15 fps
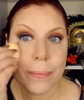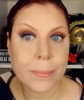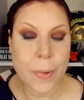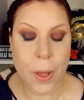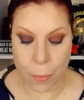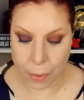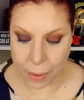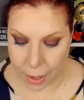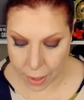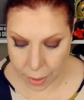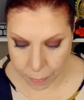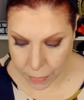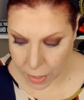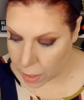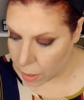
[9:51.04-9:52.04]
Okay,
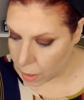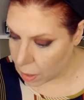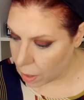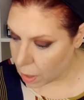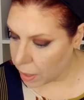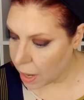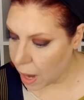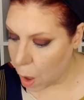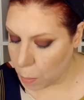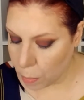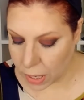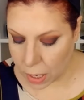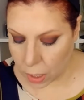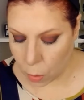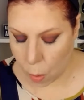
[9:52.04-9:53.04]
now I'm
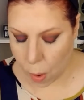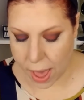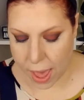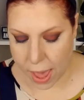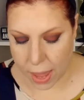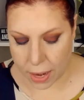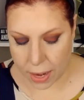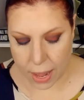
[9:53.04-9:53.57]
going to go ahead